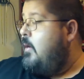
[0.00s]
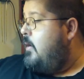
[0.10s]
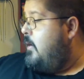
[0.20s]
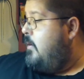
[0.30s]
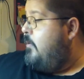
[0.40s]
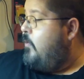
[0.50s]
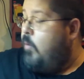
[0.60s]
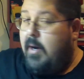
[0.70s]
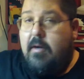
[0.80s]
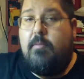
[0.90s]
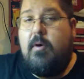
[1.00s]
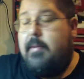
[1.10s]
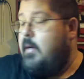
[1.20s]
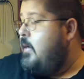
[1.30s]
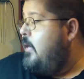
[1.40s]
If you want to know more
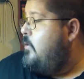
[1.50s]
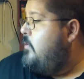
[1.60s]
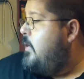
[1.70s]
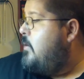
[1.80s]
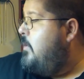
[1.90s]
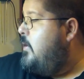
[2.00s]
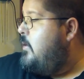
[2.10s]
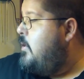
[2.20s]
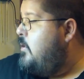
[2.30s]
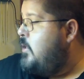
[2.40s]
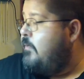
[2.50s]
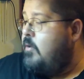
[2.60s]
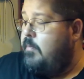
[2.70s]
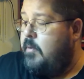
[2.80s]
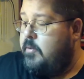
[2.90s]
about it, I do recommend Jeff
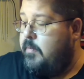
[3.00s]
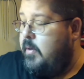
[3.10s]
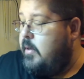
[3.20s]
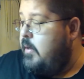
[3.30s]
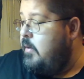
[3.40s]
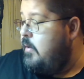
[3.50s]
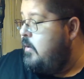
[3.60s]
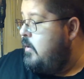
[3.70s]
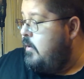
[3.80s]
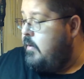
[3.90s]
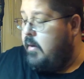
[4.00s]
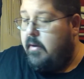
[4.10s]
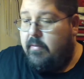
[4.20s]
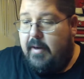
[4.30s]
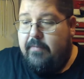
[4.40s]
Cooper's book, The Art
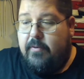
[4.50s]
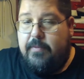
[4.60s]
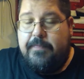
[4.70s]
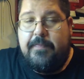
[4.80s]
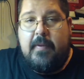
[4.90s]
of the Rifle.